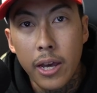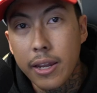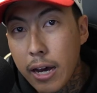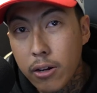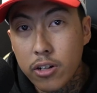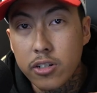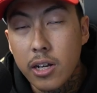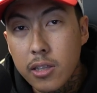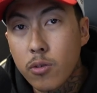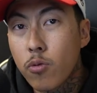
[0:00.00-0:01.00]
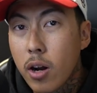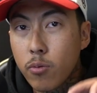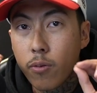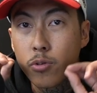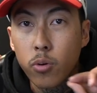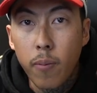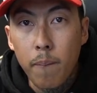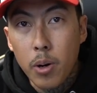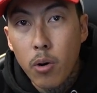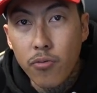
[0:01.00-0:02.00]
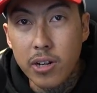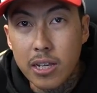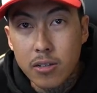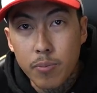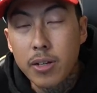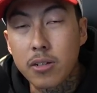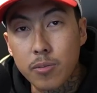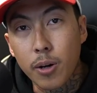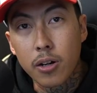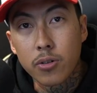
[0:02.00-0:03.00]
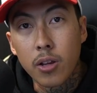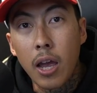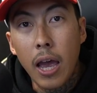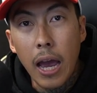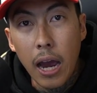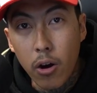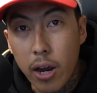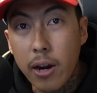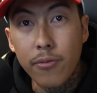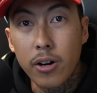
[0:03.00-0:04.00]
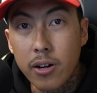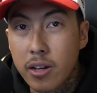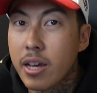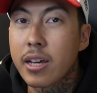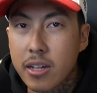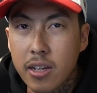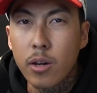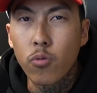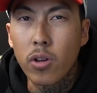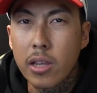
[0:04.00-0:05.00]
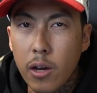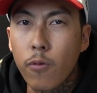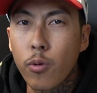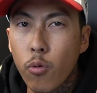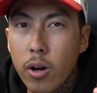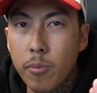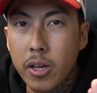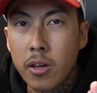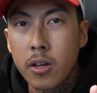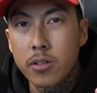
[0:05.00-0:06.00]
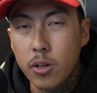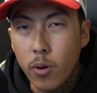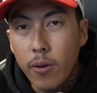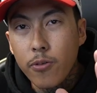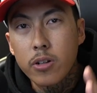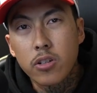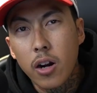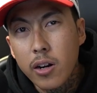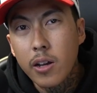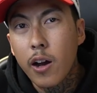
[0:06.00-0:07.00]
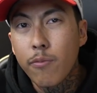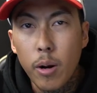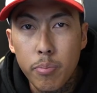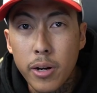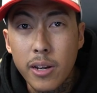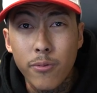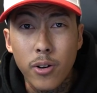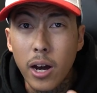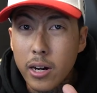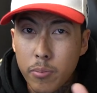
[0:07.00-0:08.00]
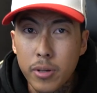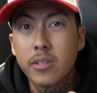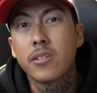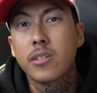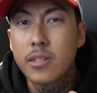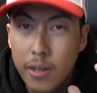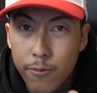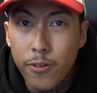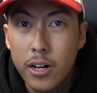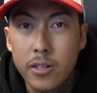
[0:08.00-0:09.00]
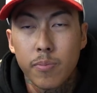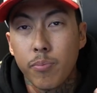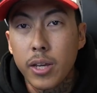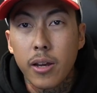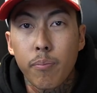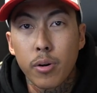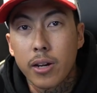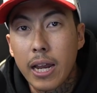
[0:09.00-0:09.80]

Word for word: Now, there's nothing wrong with doing both of these business models. However, it can get really overwhelming. So if you're starting off by printing for other businesses at first, being a print